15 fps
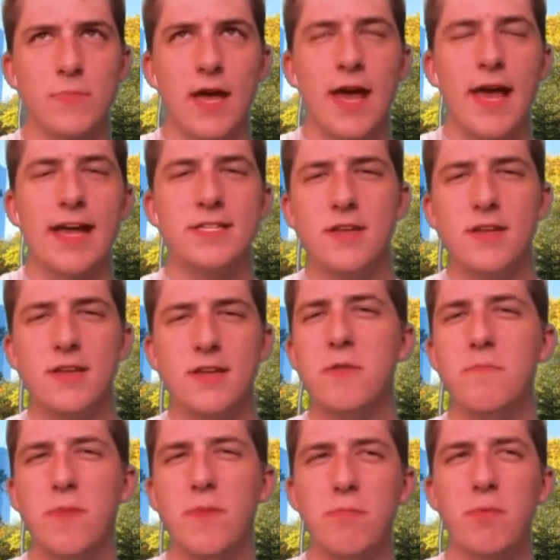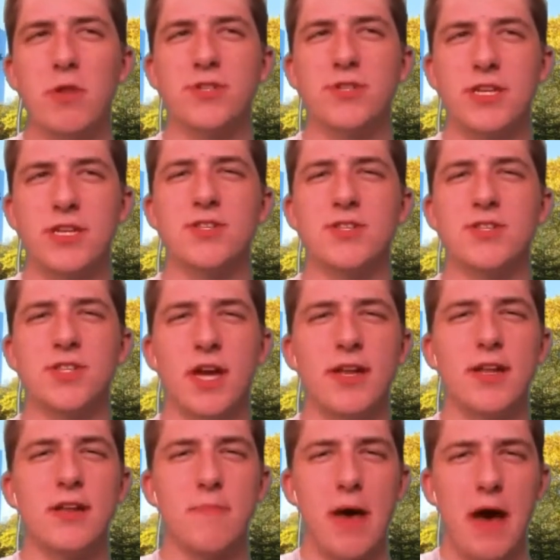it's something people are still
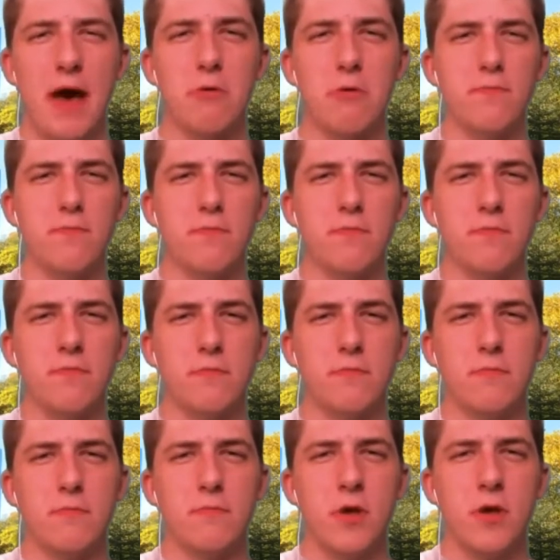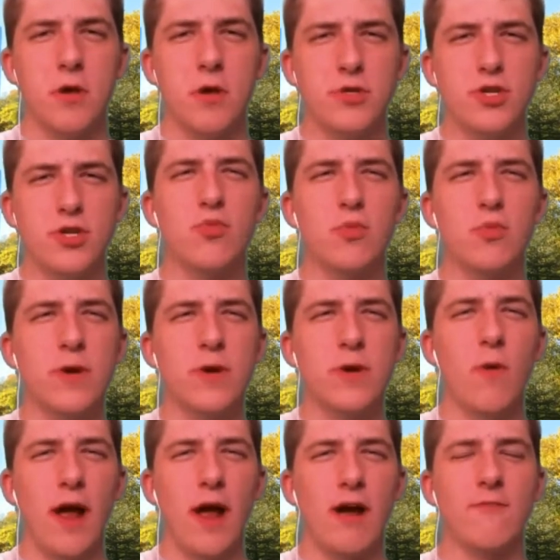excited about, which is
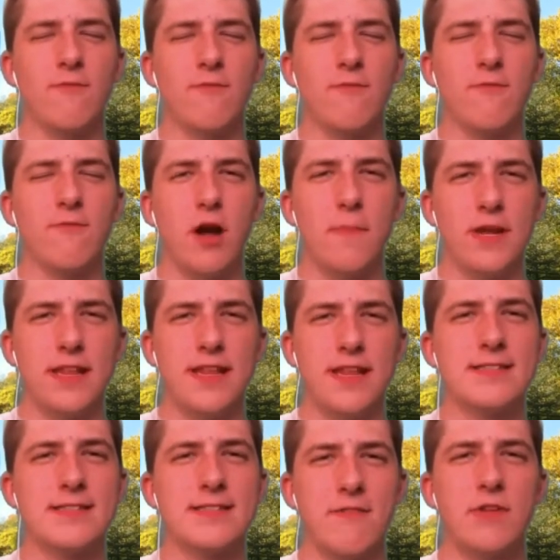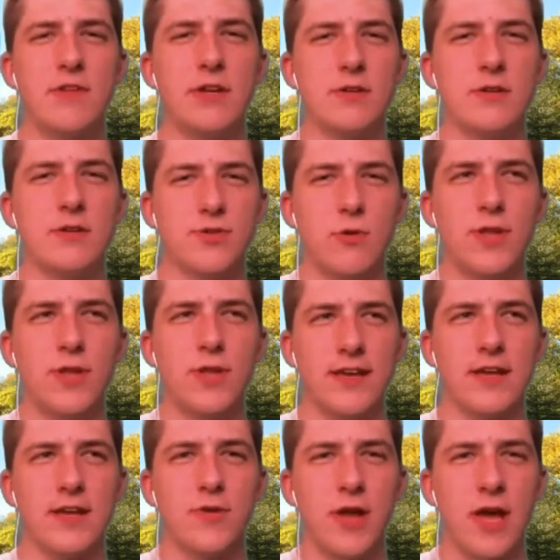really rare for a company that's seven years
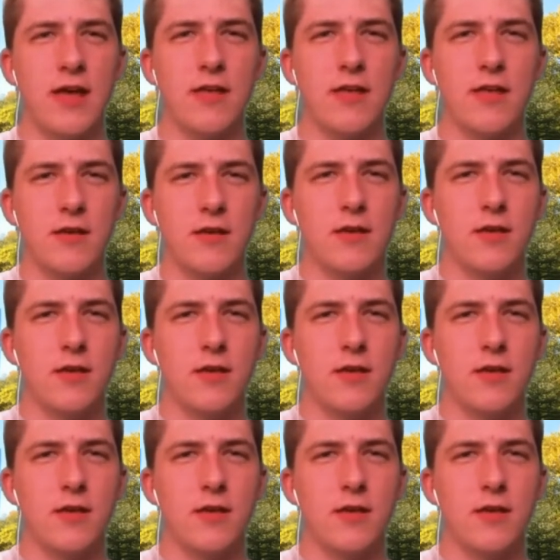old on the internet.